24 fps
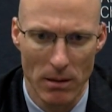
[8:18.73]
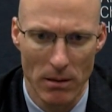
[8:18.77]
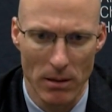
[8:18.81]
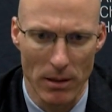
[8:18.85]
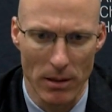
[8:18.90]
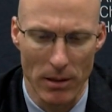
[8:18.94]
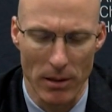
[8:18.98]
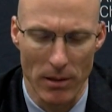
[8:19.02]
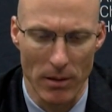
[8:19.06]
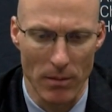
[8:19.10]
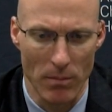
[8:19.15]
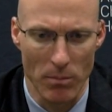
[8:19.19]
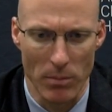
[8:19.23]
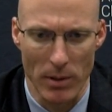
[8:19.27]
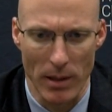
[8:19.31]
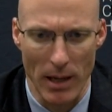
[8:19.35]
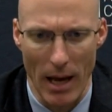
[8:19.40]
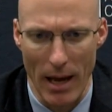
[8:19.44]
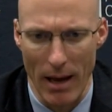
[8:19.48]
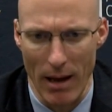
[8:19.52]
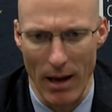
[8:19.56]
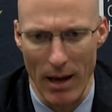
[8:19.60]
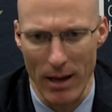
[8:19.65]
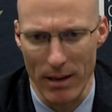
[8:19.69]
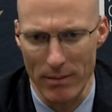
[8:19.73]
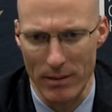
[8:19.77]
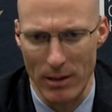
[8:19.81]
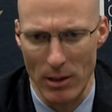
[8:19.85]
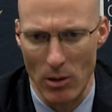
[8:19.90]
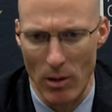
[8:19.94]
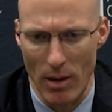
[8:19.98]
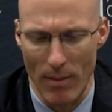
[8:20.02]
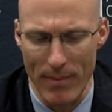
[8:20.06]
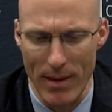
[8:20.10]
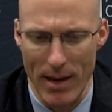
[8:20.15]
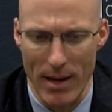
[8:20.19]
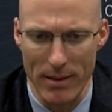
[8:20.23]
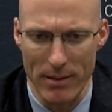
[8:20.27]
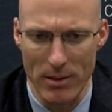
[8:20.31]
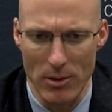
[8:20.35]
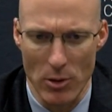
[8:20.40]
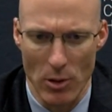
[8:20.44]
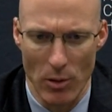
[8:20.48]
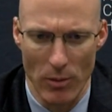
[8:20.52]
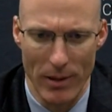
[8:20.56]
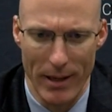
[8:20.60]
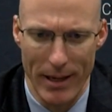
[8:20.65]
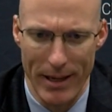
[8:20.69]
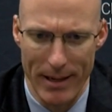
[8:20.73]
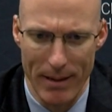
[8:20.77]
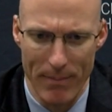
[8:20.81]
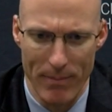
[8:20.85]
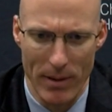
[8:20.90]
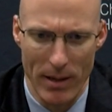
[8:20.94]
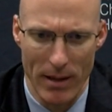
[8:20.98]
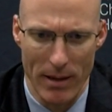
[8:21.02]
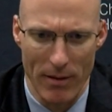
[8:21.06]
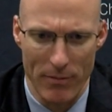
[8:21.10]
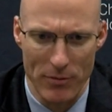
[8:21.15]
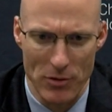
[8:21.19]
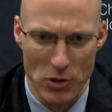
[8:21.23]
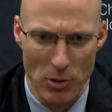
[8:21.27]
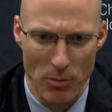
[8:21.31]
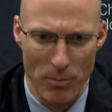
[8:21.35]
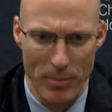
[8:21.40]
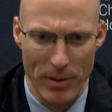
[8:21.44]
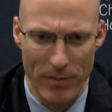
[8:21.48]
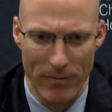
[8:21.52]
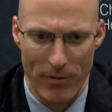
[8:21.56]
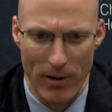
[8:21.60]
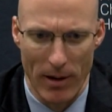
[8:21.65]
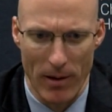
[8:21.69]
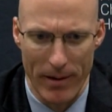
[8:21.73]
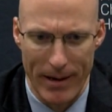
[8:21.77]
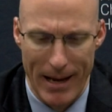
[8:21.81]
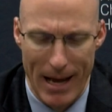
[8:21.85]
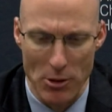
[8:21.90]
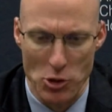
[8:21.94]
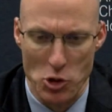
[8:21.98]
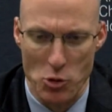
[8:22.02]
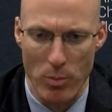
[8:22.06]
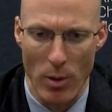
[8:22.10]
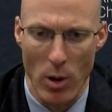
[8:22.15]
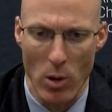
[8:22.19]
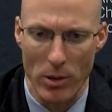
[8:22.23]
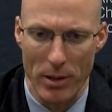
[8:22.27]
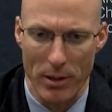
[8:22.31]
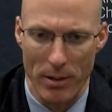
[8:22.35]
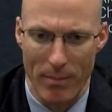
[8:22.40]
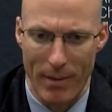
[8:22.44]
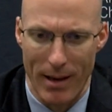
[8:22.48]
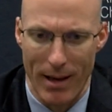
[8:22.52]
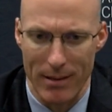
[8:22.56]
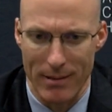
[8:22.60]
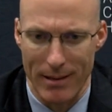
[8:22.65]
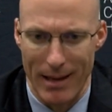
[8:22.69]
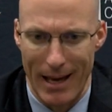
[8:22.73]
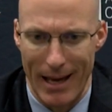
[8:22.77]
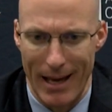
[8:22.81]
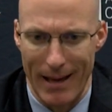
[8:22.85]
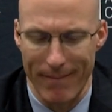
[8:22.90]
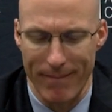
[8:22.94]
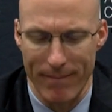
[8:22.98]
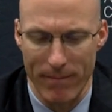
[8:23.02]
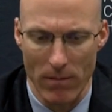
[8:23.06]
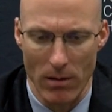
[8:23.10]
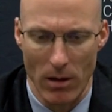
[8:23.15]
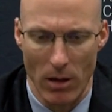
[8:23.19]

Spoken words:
But I, you know, I'm not, you know that. I'm not, I've been very outspoken about that.